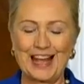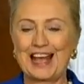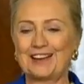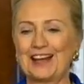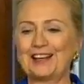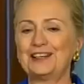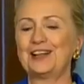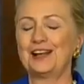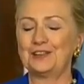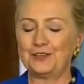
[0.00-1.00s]
And
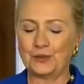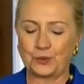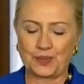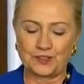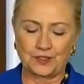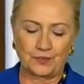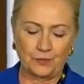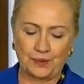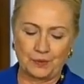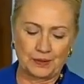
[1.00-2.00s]
on your question,
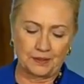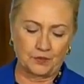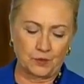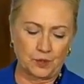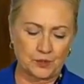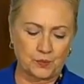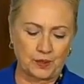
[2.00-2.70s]
we would, of course,